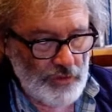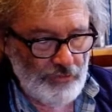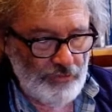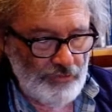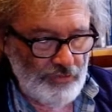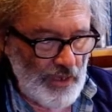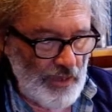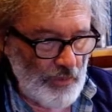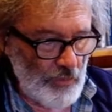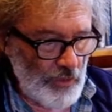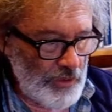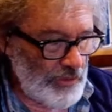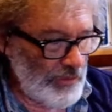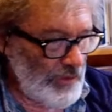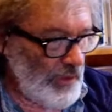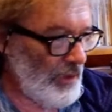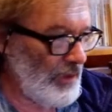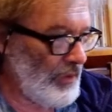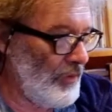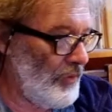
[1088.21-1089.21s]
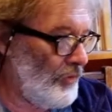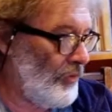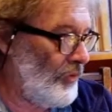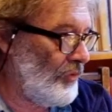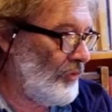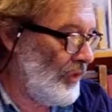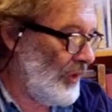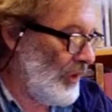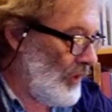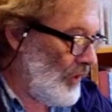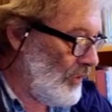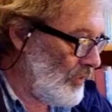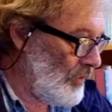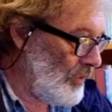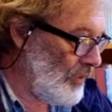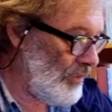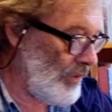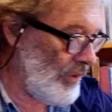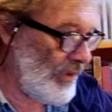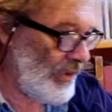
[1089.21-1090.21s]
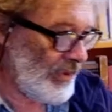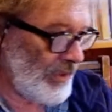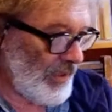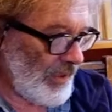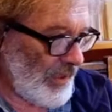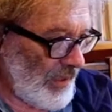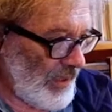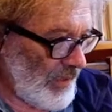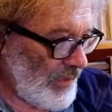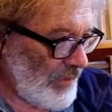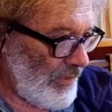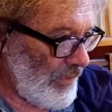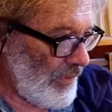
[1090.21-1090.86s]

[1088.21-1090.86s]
of flat windows, it's included within the kit.